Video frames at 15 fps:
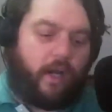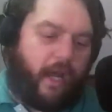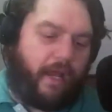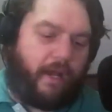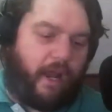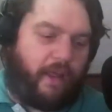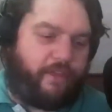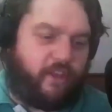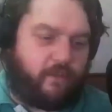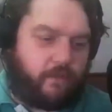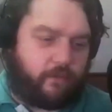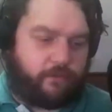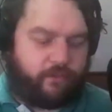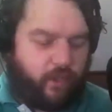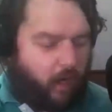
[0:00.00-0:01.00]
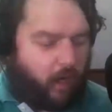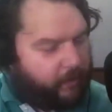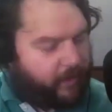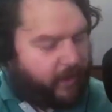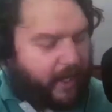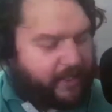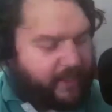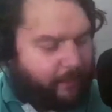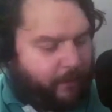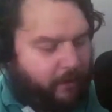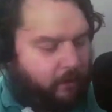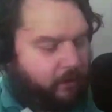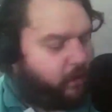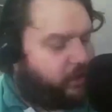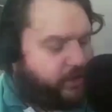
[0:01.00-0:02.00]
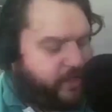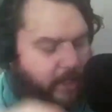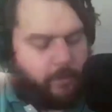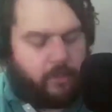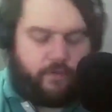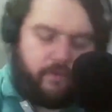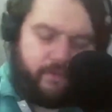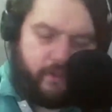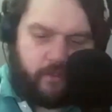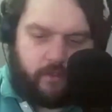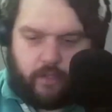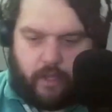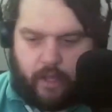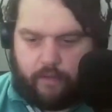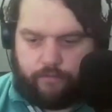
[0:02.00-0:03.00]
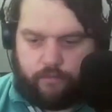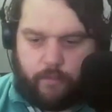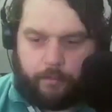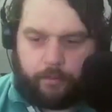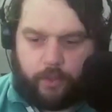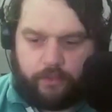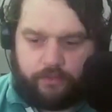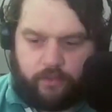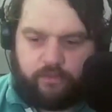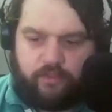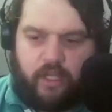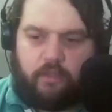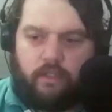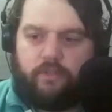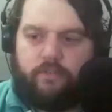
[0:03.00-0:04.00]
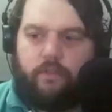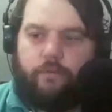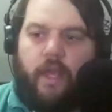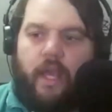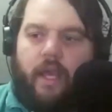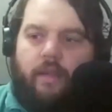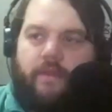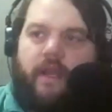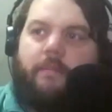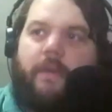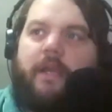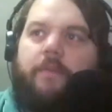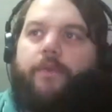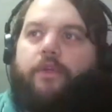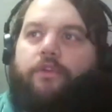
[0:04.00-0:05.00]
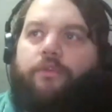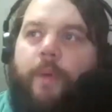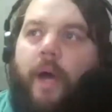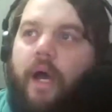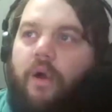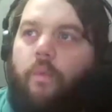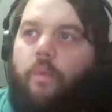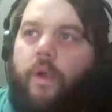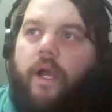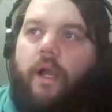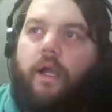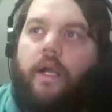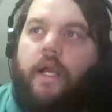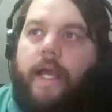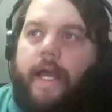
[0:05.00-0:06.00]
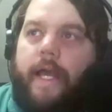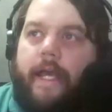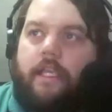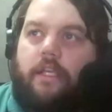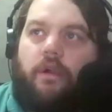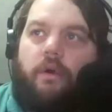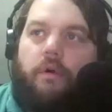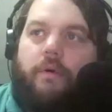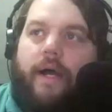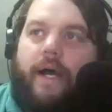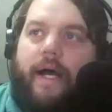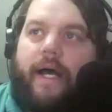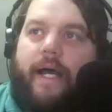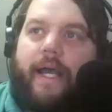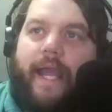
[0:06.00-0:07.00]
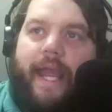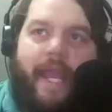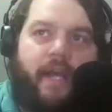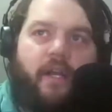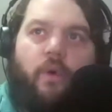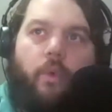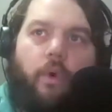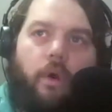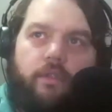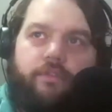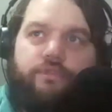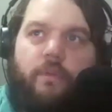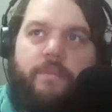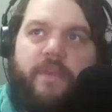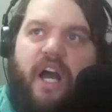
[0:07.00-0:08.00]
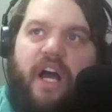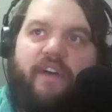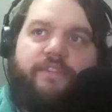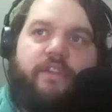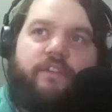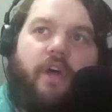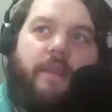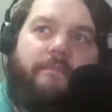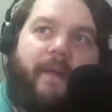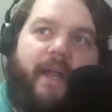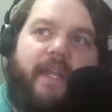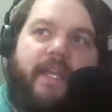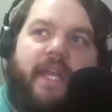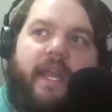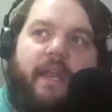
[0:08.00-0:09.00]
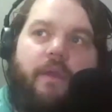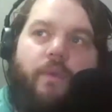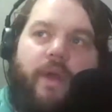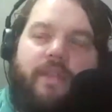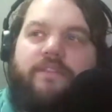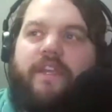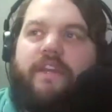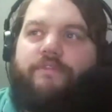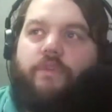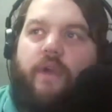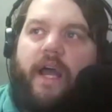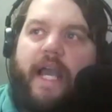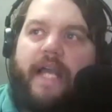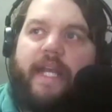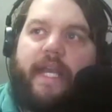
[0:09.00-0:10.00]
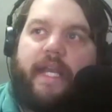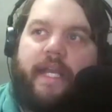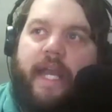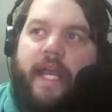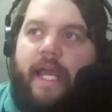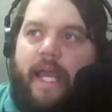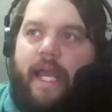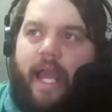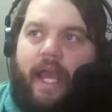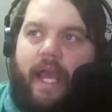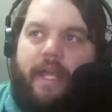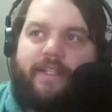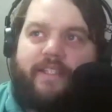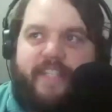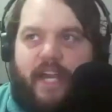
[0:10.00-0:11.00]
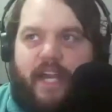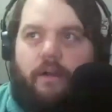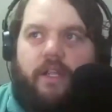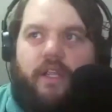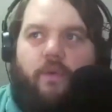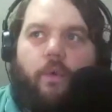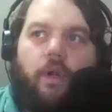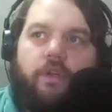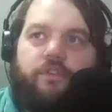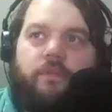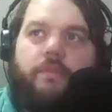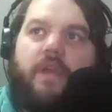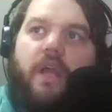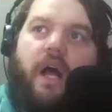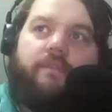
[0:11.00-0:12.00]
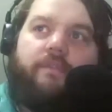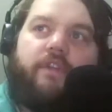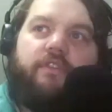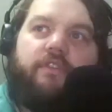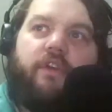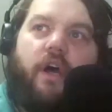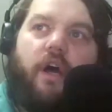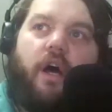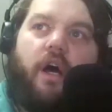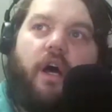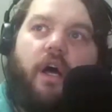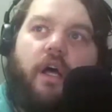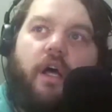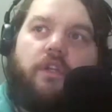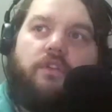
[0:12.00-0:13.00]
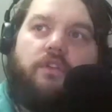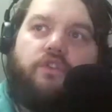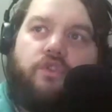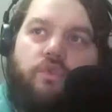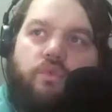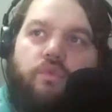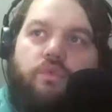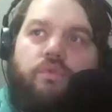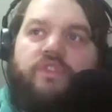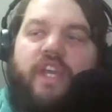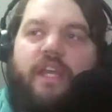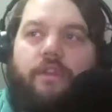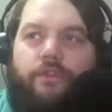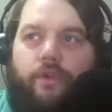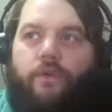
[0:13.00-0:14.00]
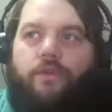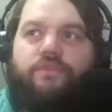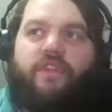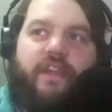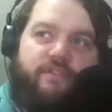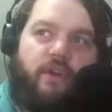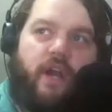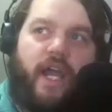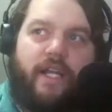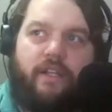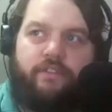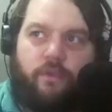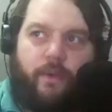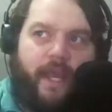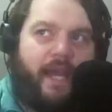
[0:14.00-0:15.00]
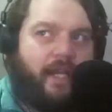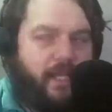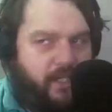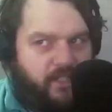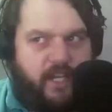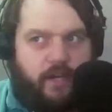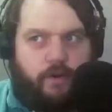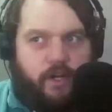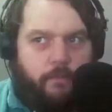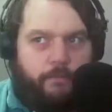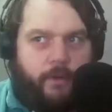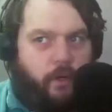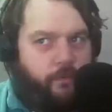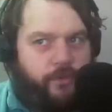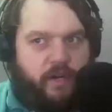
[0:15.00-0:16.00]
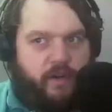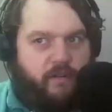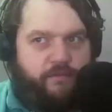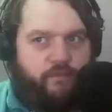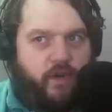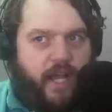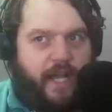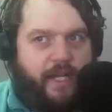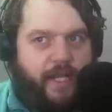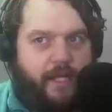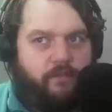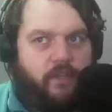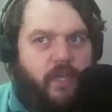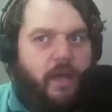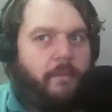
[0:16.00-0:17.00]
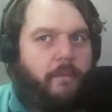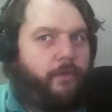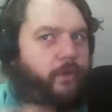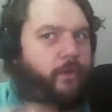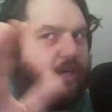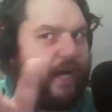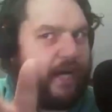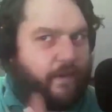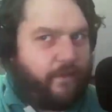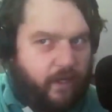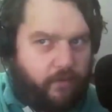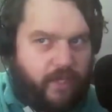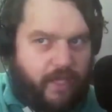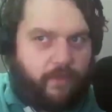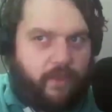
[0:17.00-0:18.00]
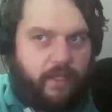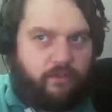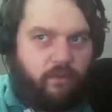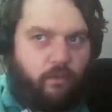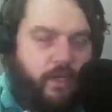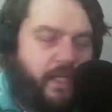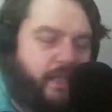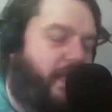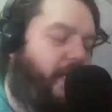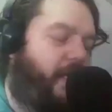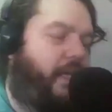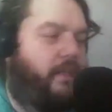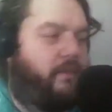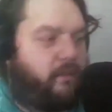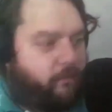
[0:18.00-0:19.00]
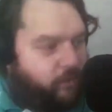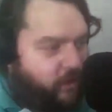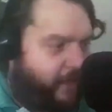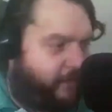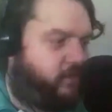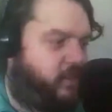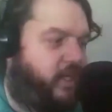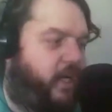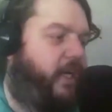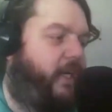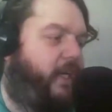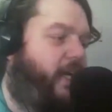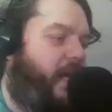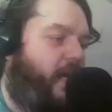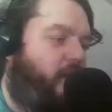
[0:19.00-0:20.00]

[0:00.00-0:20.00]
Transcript: And I think that the scenario that I keep hearing, you can tell me if you've heard from employers that are saying this, is that it might be a spot where, Anna works from the office on Monday, Wednesday, Friday, and Terry works from the office on Tuesday, Thursday, Friday. So Anna and Terry are both there on Fridays, but they're not there the other days of the week. They can get some stuff done.